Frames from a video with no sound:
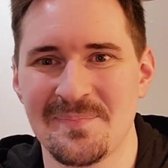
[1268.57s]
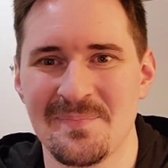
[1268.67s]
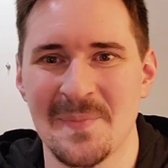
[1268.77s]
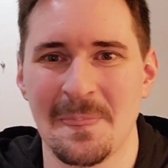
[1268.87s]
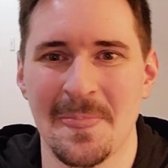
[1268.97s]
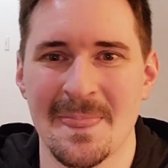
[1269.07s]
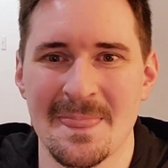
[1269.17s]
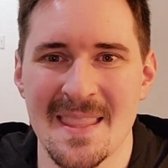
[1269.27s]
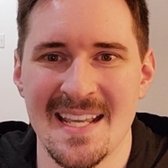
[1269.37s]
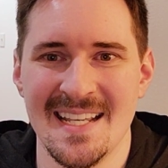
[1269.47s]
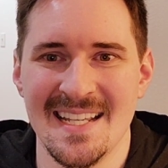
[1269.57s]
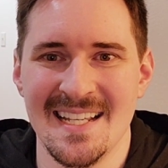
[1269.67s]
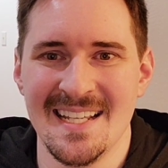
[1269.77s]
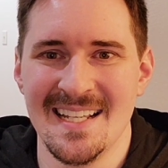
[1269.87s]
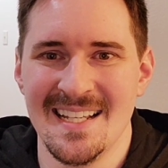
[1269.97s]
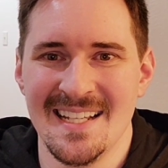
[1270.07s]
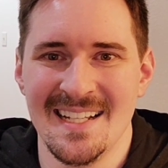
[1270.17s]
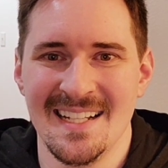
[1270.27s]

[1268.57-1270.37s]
(no one is talking)